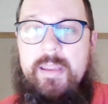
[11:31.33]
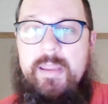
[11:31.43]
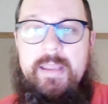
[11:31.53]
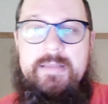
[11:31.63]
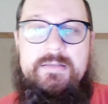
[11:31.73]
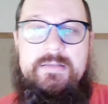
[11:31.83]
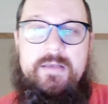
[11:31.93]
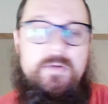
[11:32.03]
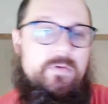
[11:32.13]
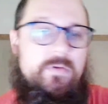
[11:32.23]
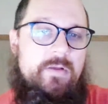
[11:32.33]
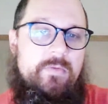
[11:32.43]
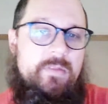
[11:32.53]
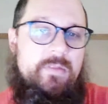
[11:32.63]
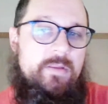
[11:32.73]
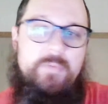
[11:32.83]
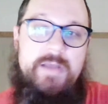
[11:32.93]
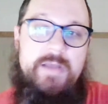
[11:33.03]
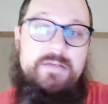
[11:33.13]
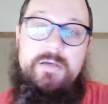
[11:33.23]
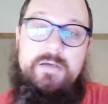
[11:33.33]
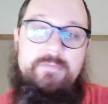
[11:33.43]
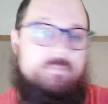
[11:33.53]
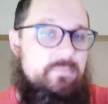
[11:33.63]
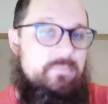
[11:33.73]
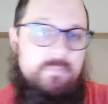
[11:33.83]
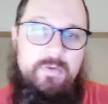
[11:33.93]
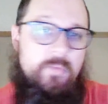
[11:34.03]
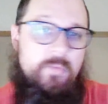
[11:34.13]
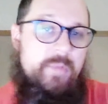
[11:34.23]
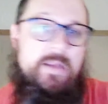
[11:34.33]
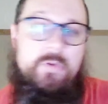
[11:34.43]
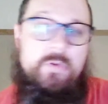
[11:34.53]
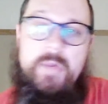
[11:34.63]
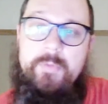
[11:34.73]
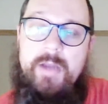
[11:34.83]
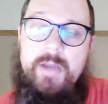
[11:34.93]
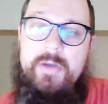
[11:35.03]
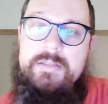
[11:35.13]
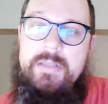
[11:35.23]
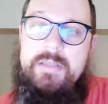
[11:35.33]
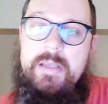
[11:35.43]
and the projects are making great progress.